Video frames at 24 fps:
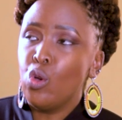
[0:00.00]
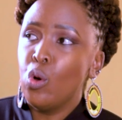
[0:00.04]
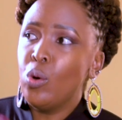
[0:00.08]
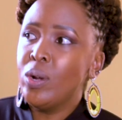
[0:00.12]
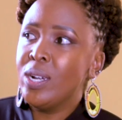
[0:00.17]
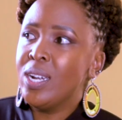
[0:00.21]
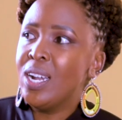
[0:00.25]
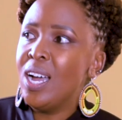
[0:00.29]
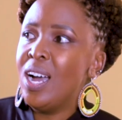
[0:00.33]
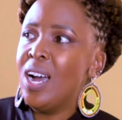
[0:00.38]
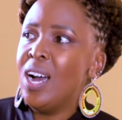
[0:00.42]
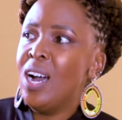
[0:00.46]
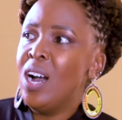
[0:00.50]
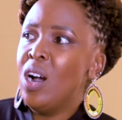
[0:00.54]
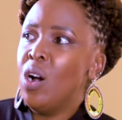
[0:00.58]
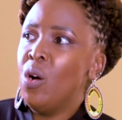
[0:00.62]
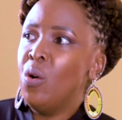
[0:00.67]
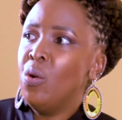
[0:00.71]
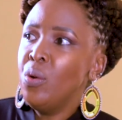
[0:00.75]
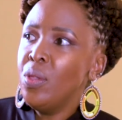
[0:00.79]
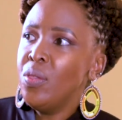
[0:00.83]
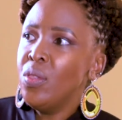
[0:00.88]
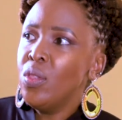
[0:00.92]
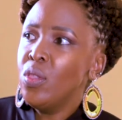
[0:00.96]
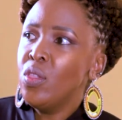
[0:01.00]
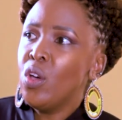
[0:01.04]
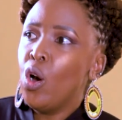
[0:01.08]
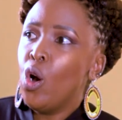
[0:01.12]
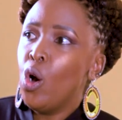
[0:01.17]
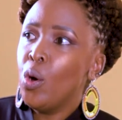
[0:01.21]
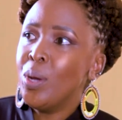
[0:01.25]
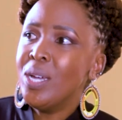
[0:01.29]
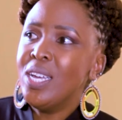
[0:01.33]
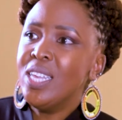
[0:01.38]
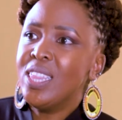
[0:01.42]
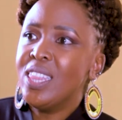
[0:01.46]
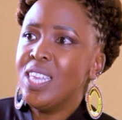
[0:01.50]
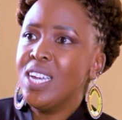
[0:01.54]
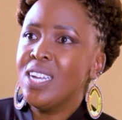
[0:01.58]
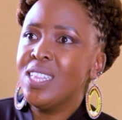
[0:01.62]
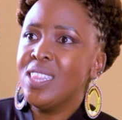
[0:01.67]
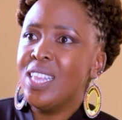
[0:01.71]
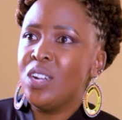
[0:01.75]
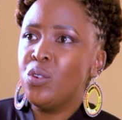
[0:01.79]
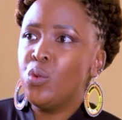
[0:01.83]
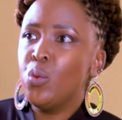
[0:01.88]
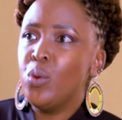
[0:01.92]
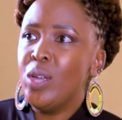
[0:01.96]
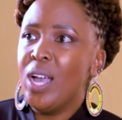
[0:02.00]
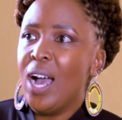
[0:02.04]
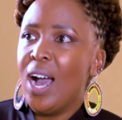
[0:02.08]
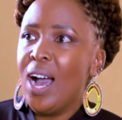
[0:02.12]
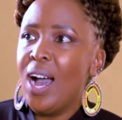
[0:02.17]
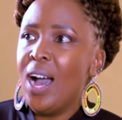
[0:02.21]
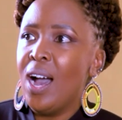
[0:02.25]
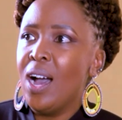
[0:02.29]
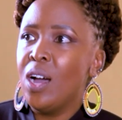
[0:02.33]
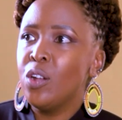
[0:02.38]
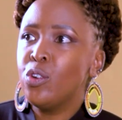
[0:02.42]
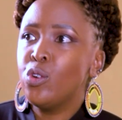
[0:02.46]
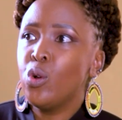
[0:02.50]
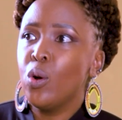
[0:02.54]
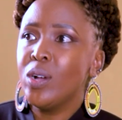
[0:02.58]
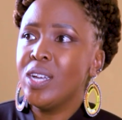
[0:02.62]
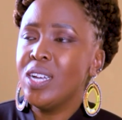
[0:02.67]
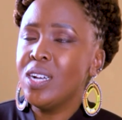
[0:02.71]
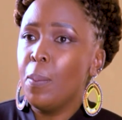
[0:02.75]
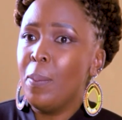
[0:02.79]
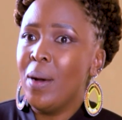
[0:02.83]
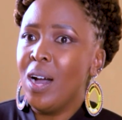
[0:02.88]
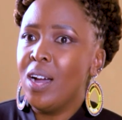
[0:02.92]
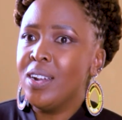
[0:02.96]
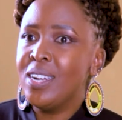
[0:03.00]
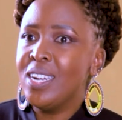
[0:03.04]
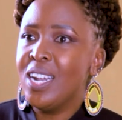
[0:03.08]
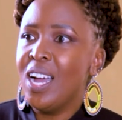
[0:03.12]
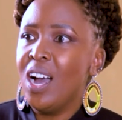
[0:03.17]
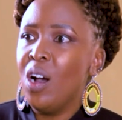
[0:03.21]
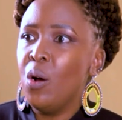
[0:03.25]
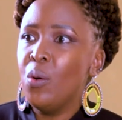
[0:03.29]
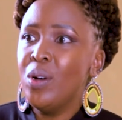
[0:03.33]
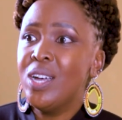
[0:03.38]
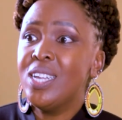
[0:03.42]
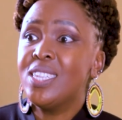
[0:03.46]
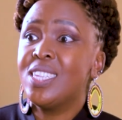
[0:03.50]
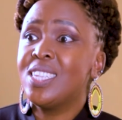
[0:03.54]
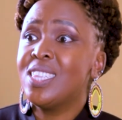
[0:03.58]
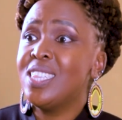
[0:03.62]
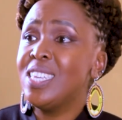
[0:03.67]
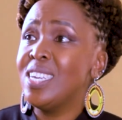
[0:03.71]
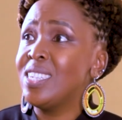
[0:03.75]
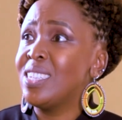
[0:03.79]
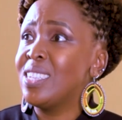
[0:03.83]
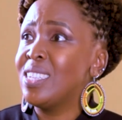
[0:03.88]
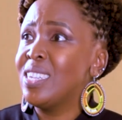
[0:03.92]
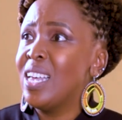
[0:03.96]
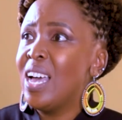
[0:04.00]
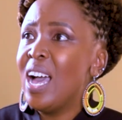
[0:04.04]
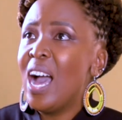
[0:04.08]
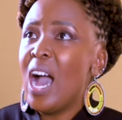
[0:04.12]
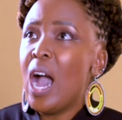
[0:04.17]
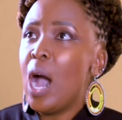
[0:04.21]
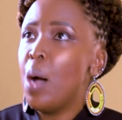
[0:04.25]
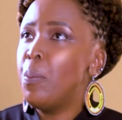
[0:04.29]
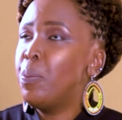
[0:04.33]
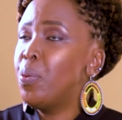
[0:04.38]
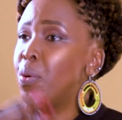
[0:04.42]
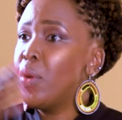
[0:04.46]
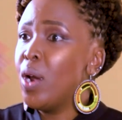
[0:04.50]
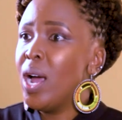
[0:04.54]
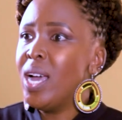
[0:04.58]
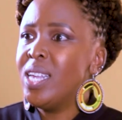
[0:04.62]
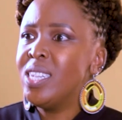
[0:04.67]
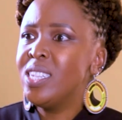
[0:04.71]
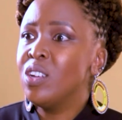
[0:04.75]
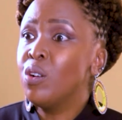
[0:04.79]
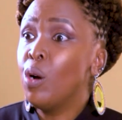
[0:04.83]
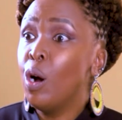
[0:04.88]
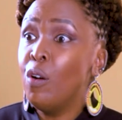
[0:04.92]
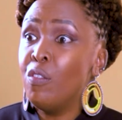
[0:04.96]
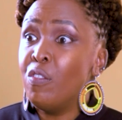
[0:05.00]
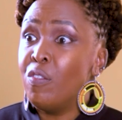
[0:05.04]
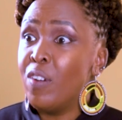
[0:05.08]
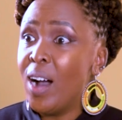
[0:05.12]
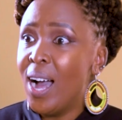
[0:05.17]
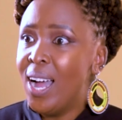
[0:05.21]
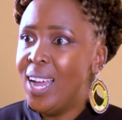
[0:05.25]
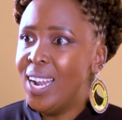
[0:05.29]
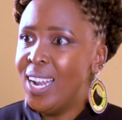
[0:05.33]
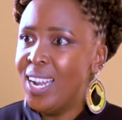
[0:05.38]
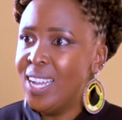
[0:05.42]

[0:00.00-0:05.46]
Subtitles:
So now, the only thing that we are talking about now is this uprising of